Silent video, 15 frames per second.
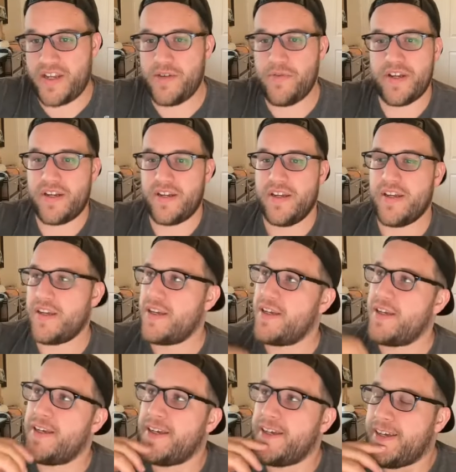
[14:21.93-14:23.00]
He would
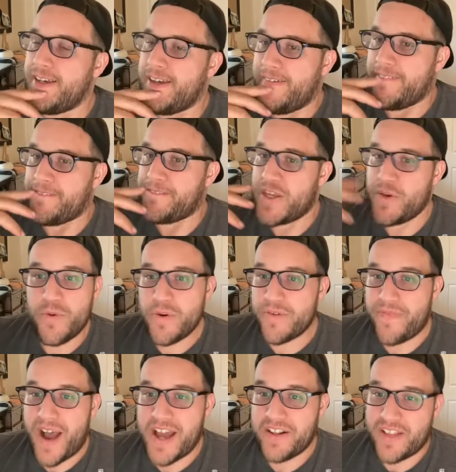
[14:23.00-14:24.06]

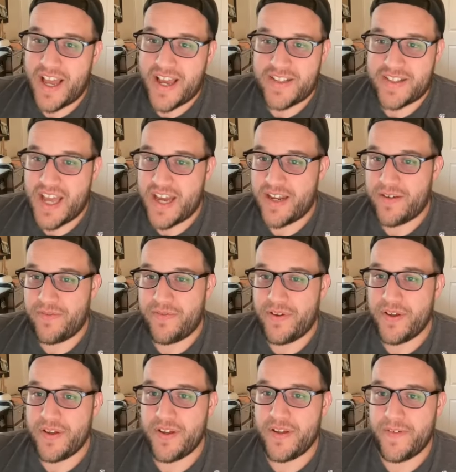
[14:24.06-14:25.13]
revitalize kind of
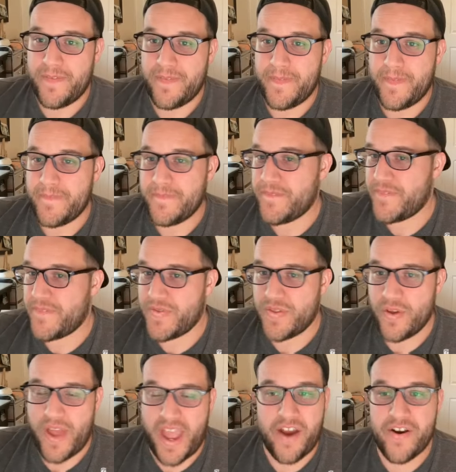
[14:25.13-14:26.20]

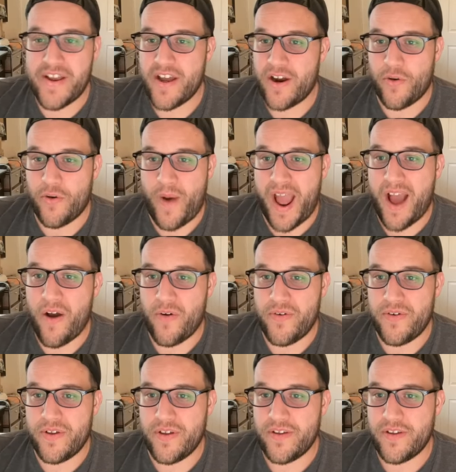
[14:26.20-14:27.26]
the area
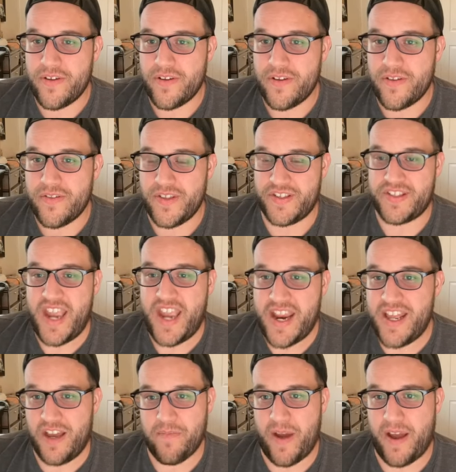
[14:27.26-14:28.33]
around the
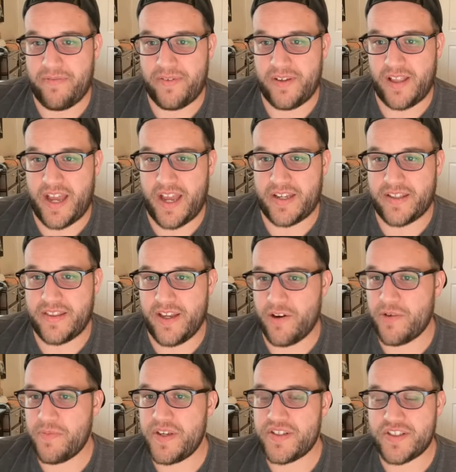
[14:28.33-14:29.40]
stadium. I feel like there
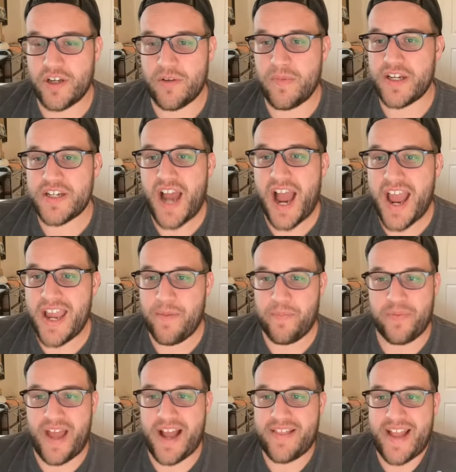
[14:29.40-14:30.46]
would be so much
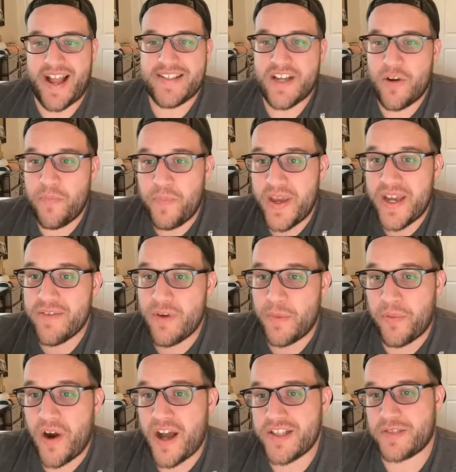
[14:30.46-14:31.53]
hype. That's how big of a
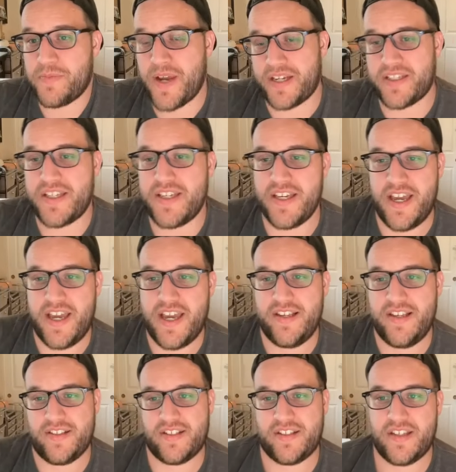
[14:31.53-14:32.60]
prospect he
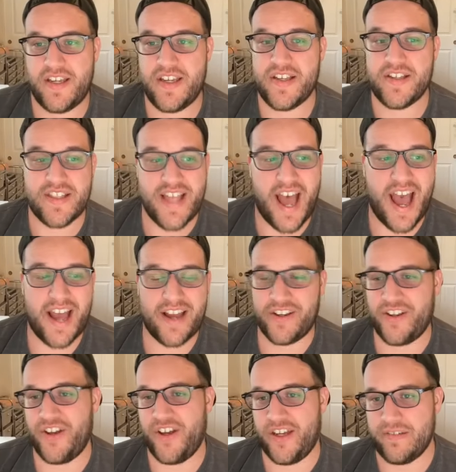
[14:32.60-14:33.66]
is. He's
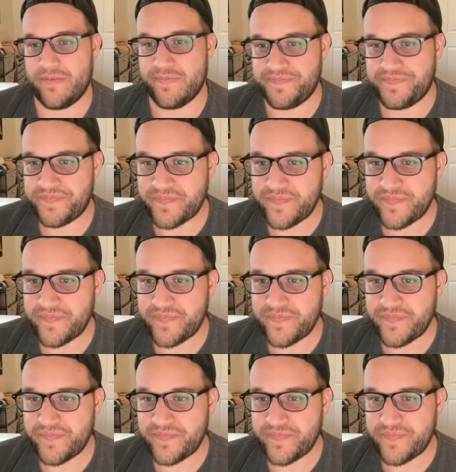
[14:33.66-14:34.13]
that good.